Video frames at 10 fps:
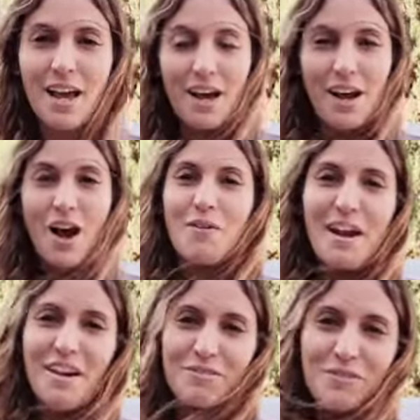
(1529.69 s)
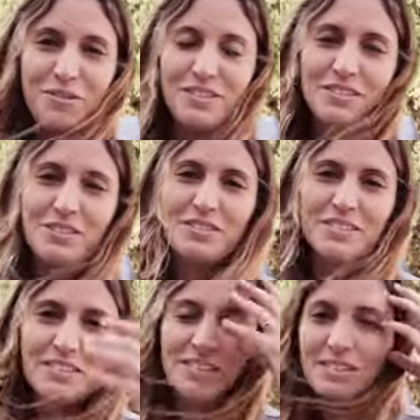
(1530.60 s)
All right, everyone, so
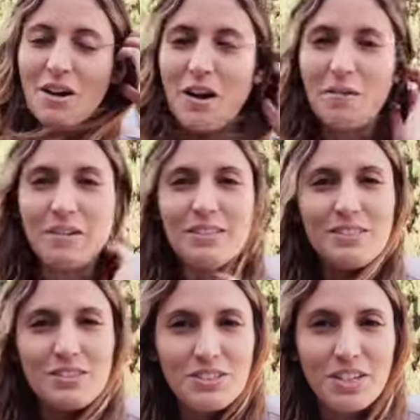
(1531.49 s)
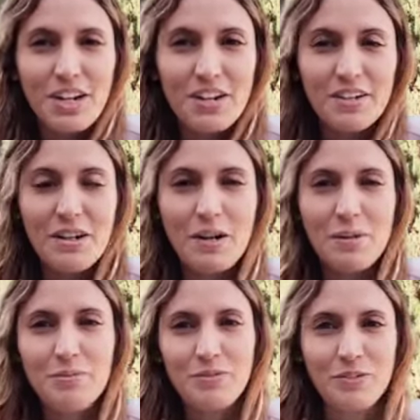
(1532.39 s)
this is all I wanted to share.
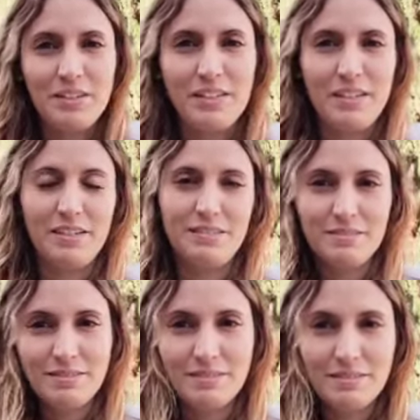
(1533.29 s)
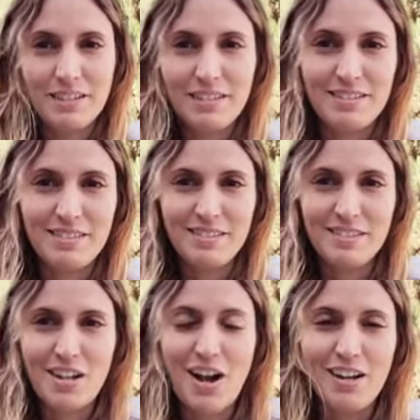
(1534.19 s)
Hopefully it's
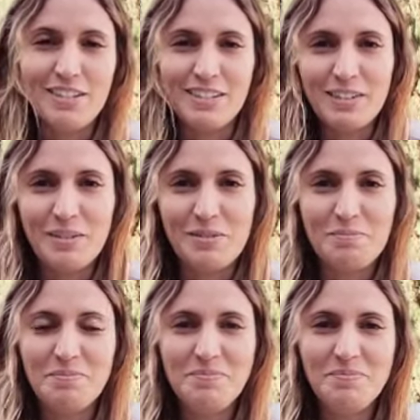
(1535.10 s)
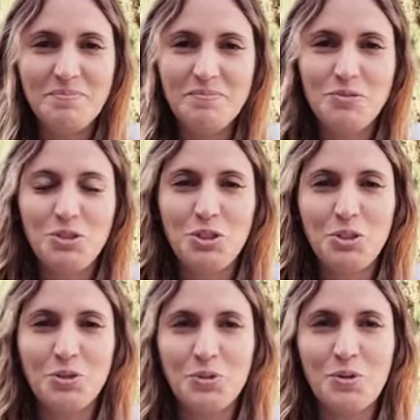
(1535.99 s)
not a
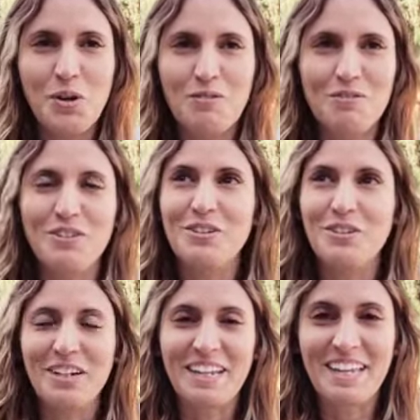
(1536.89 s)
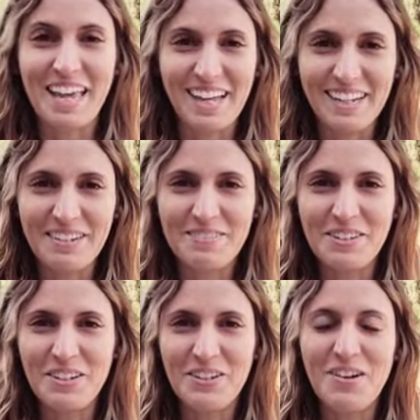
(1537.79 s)
too of an organic video.